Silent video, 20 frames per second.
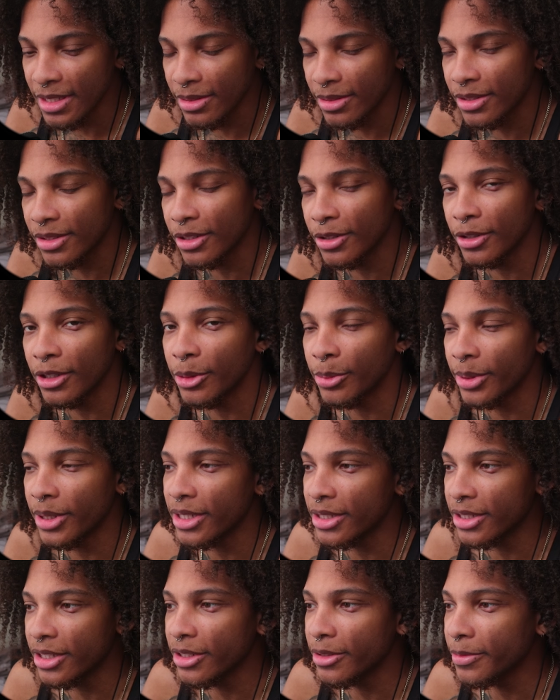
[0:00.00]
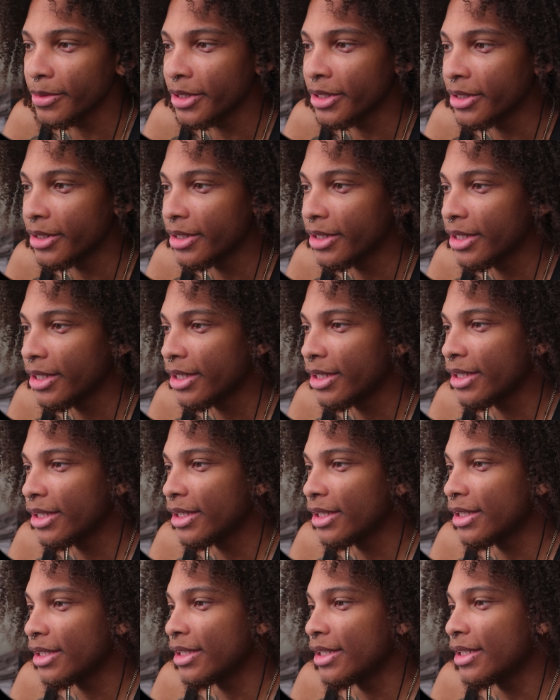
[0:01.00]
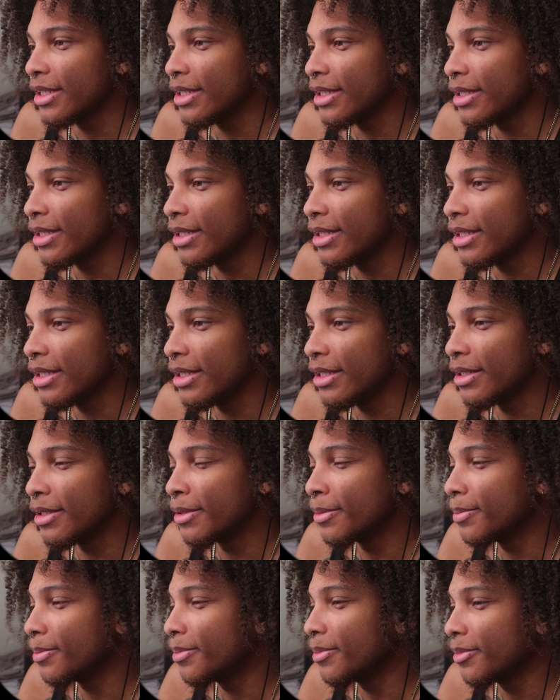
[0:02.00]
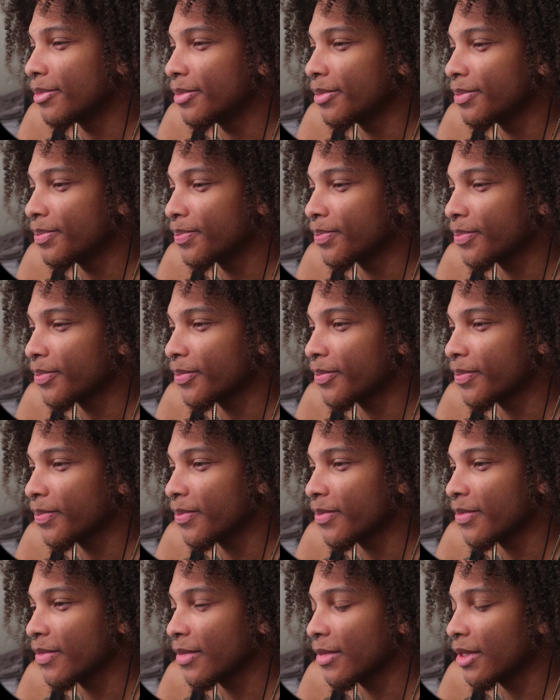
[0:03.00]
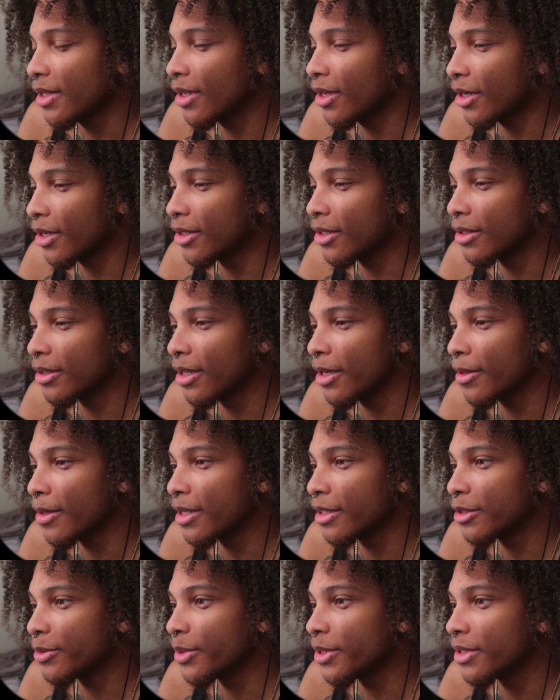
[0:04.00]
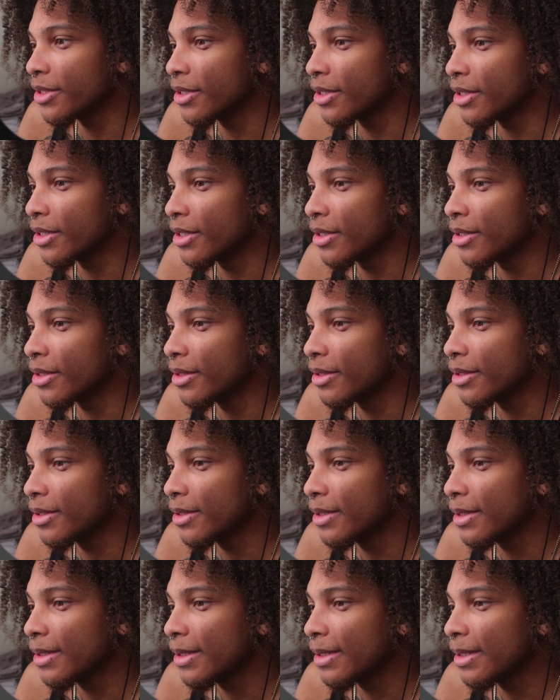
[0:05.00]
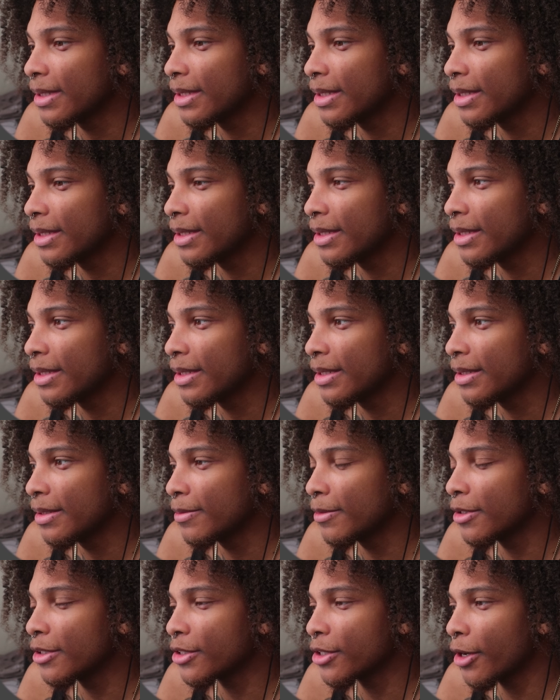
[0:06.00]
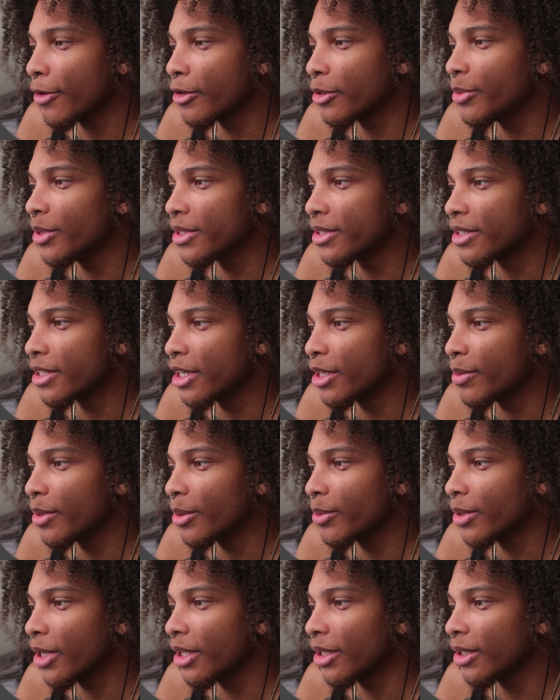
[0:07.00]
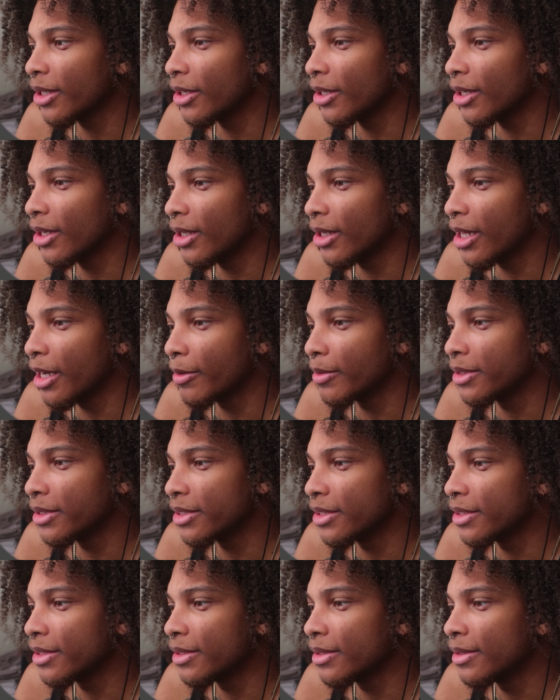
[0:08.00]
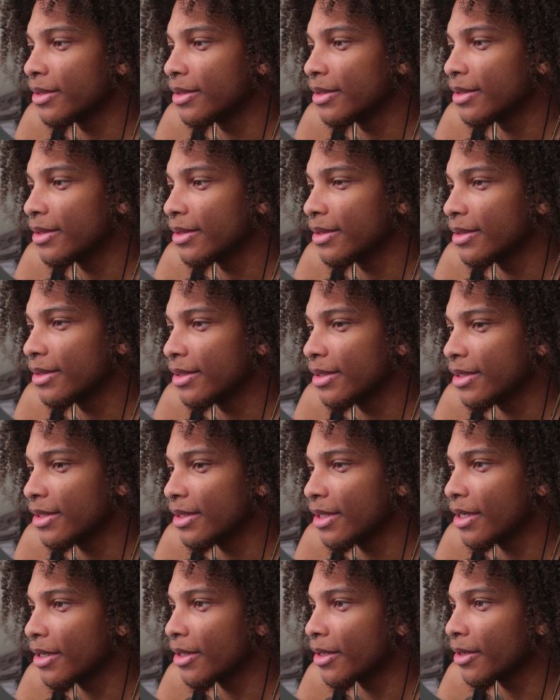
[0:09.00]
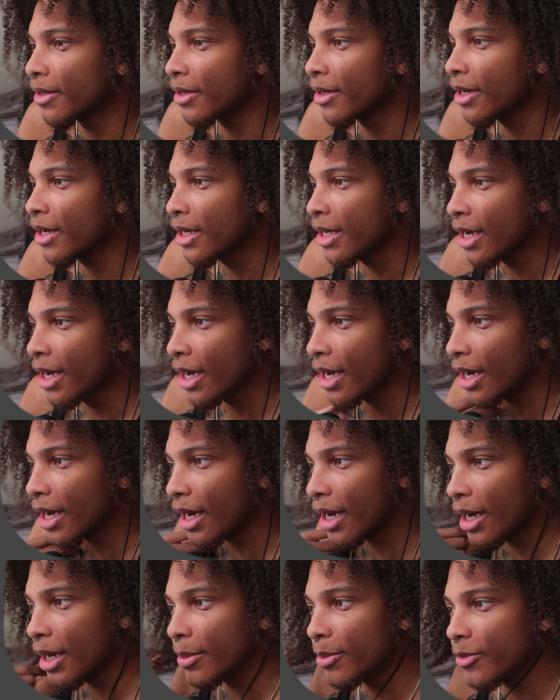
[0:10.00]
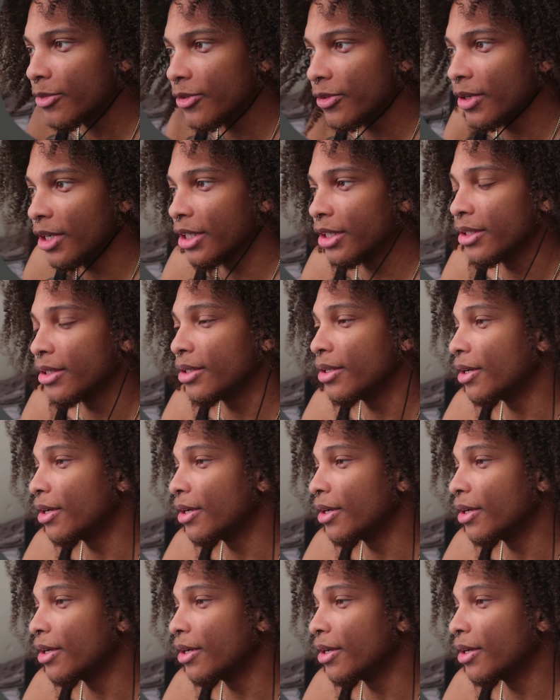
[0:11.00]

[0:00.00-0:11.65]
Still gonna pause it anyway. Yep. Not gonna allow that to be said. Well, it's already been said, but I'm not gonna allow it to stay there. I'm fucking